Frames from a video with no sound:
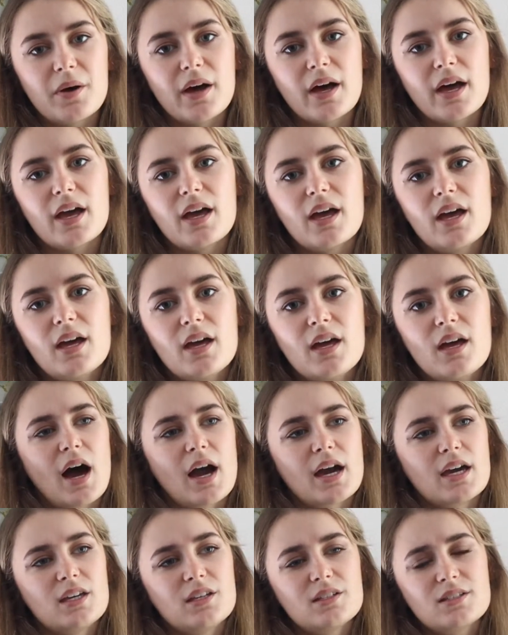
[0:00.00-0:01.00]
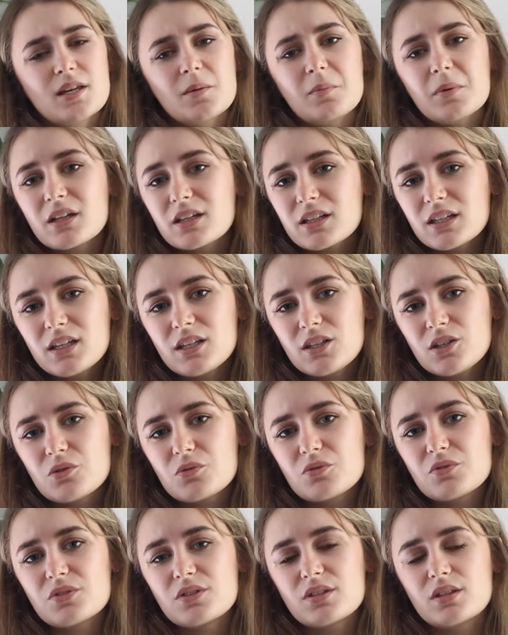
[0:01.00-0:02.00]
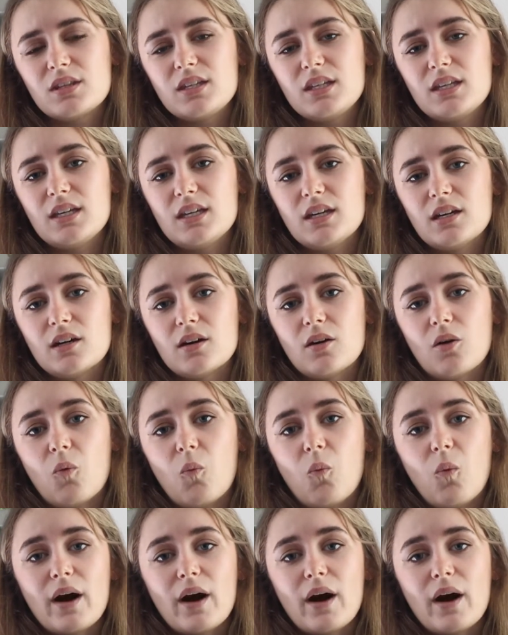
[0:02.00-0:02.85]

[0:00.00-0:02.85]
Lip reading: But I typically use the